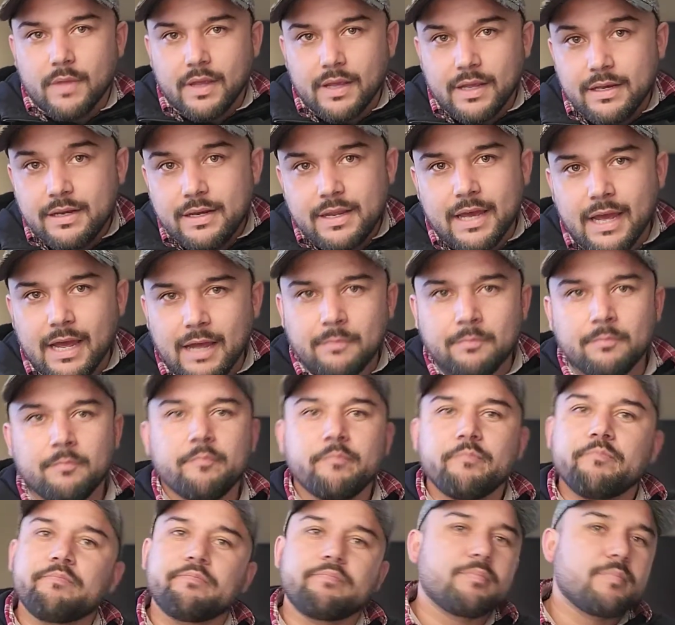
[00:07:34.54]
in-cab
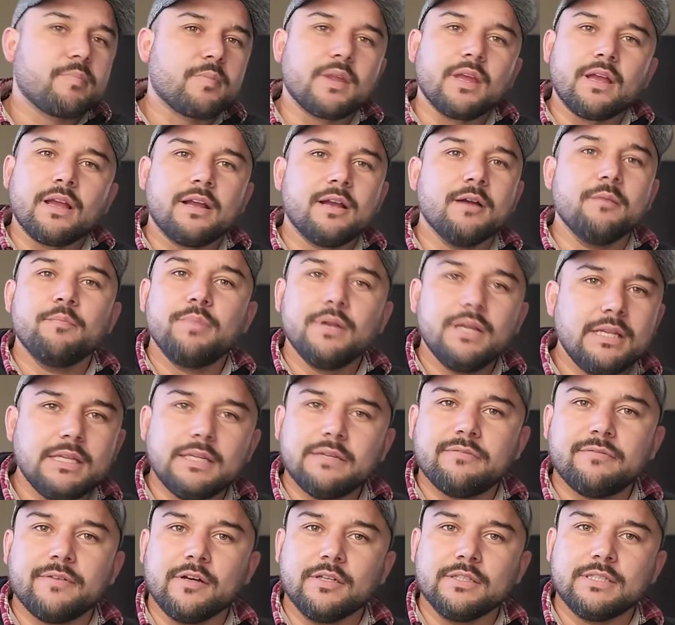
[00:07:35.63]
completely
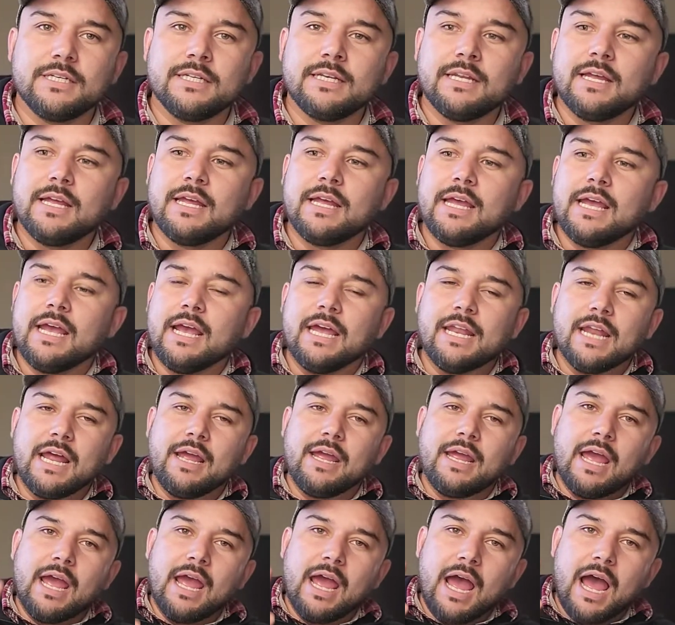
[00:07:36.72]
failed it. And
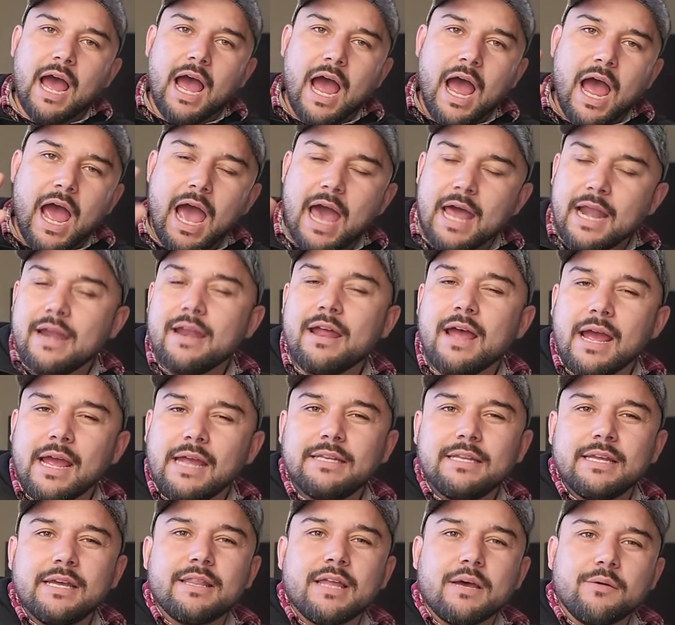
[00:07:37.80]
I had an
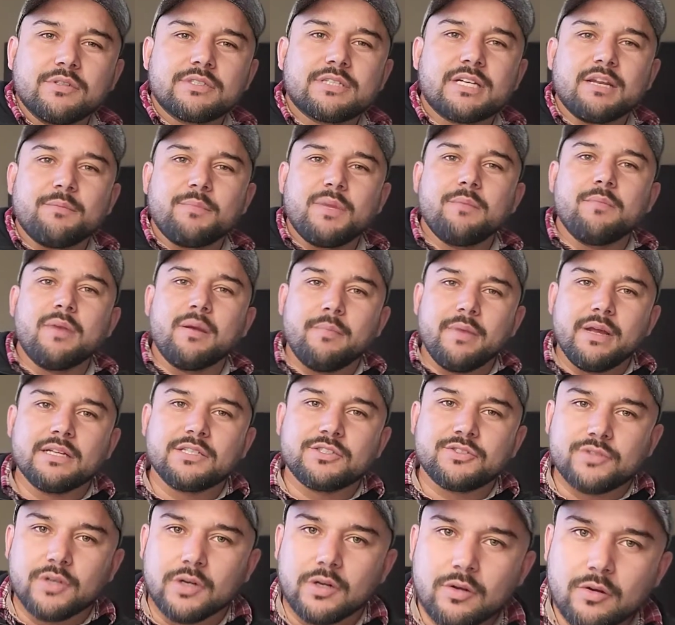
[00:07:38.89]
idea that was going to be my
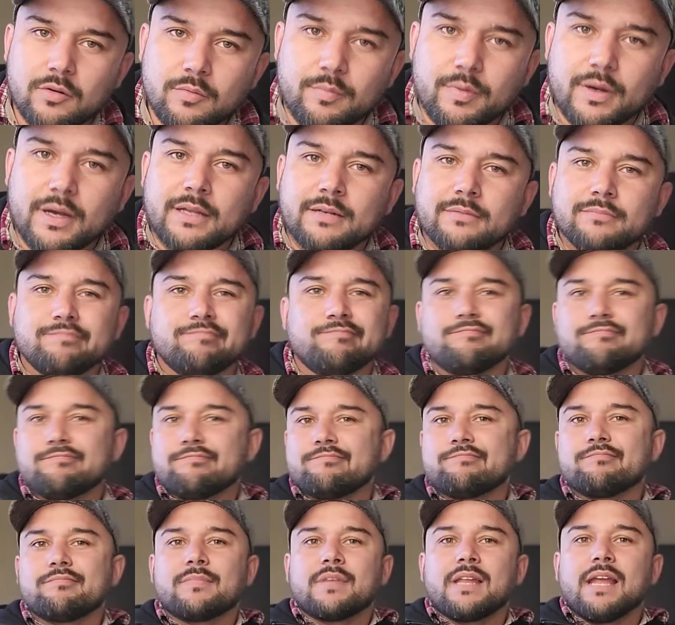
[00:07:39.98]
biggest struggle, but
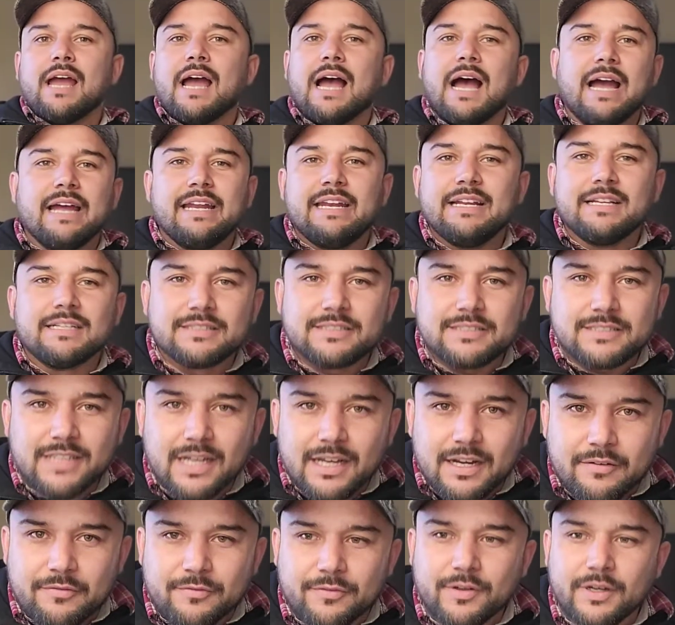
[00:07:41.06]
I didn't
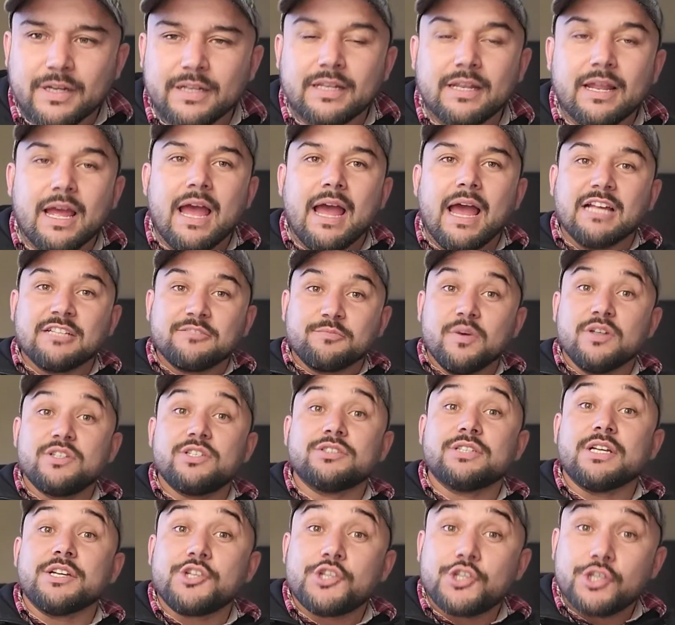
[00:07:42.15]
study for it as much
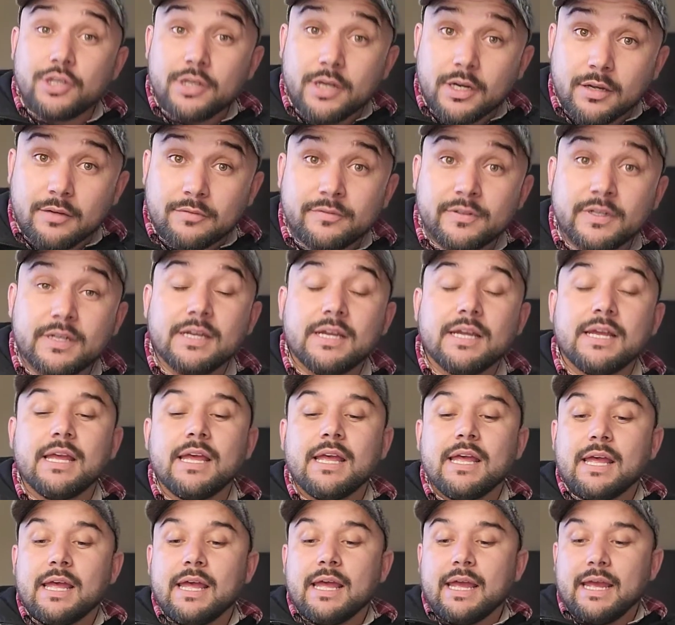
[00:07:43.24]
as I should have.
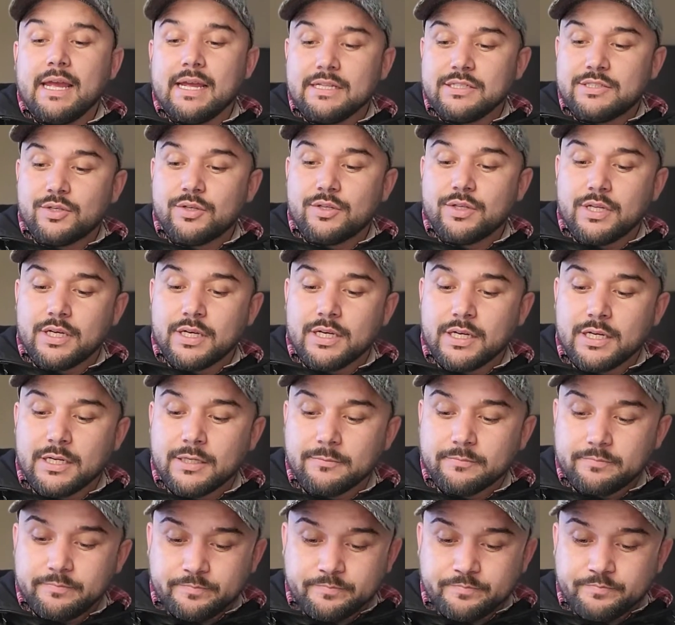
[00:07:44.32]
And so
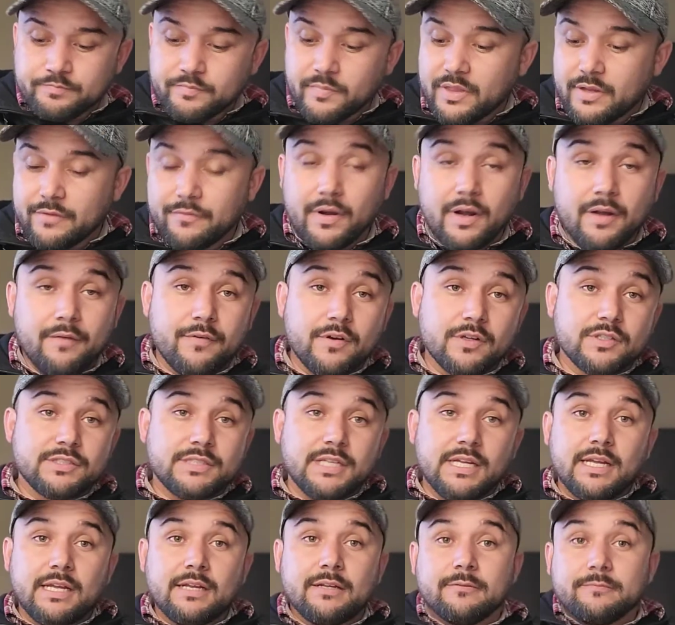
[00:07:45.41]
the very first
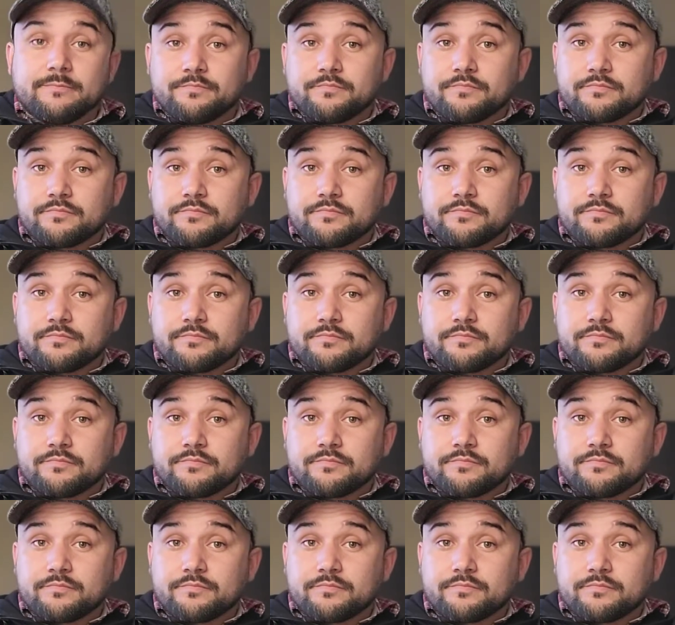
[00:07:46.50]
thing